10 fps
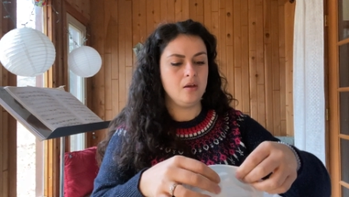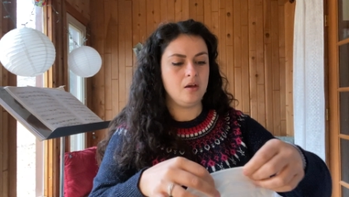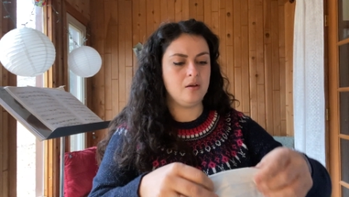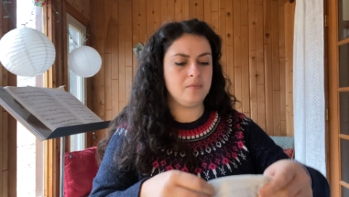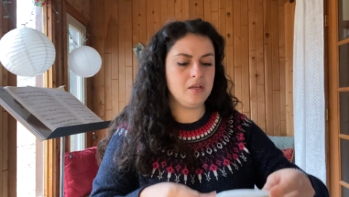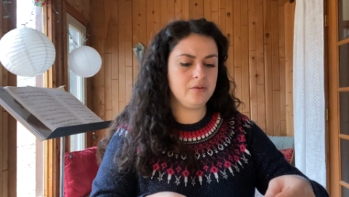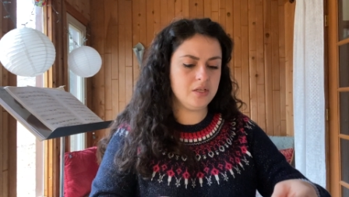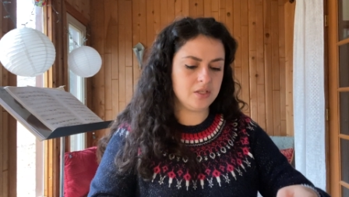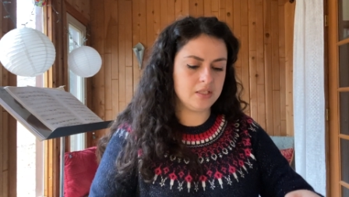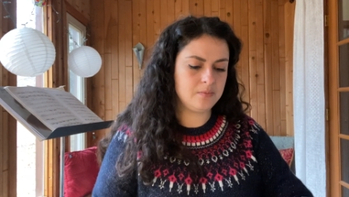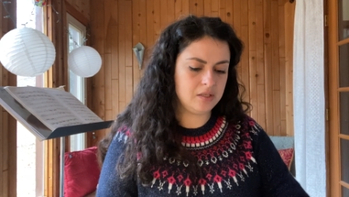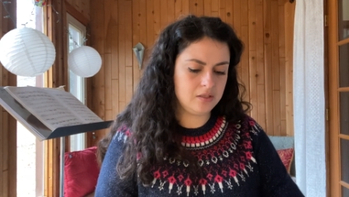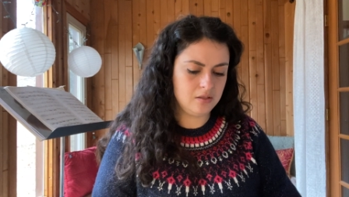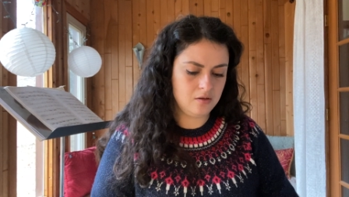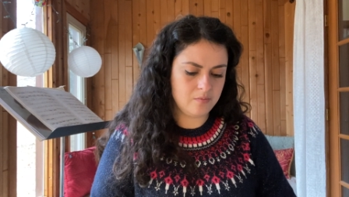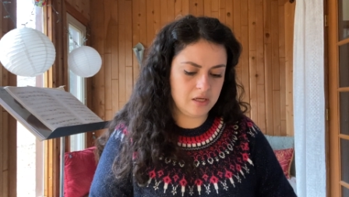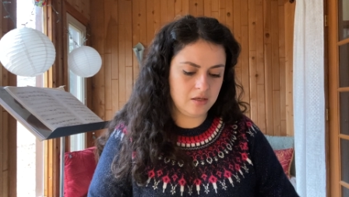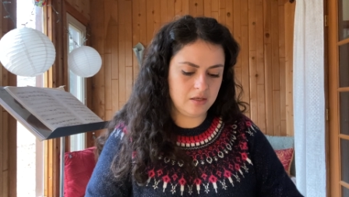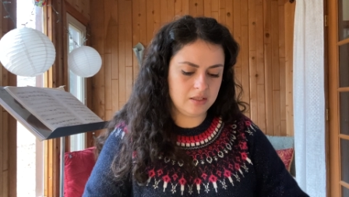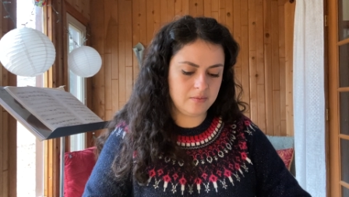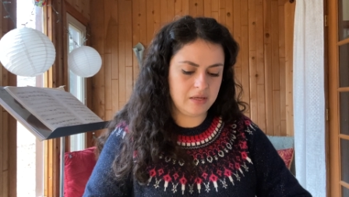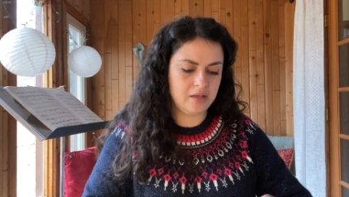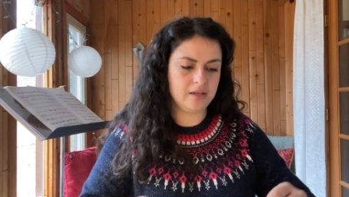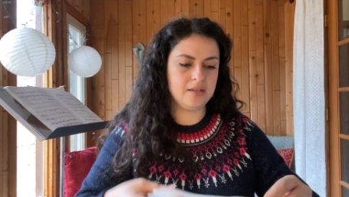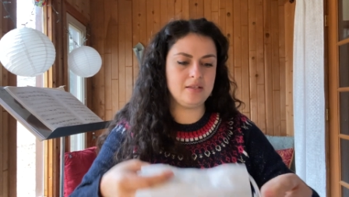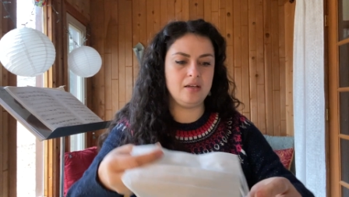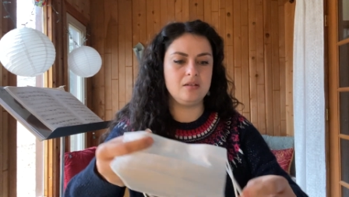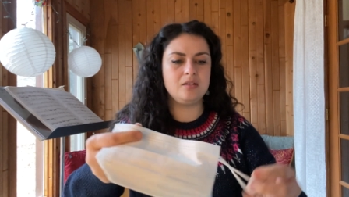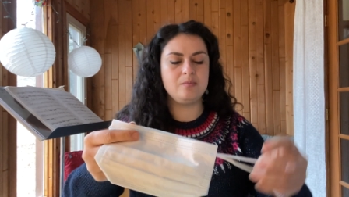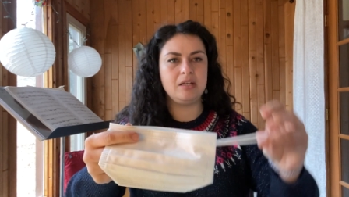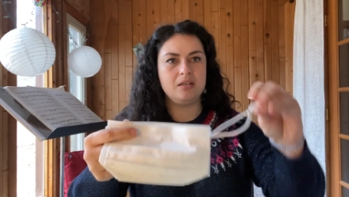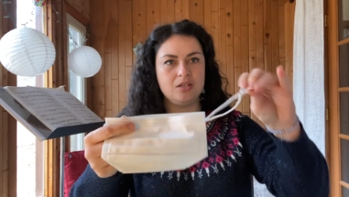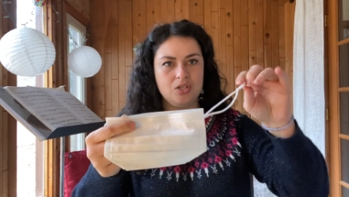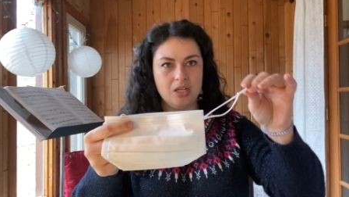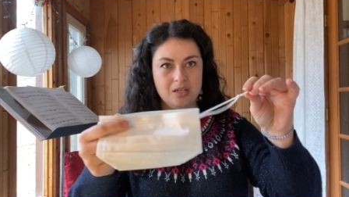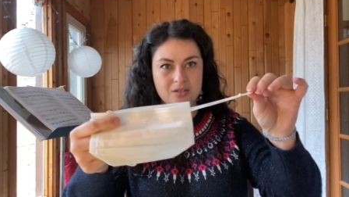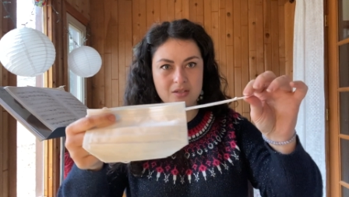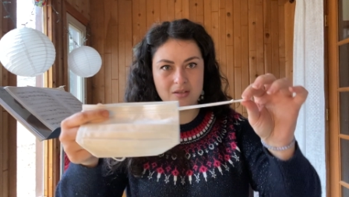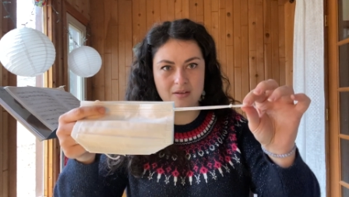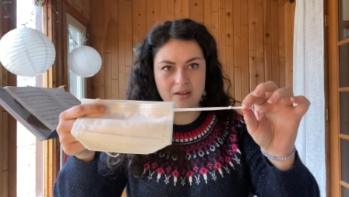The only adjustments you might need to make, like I said, is you might need to change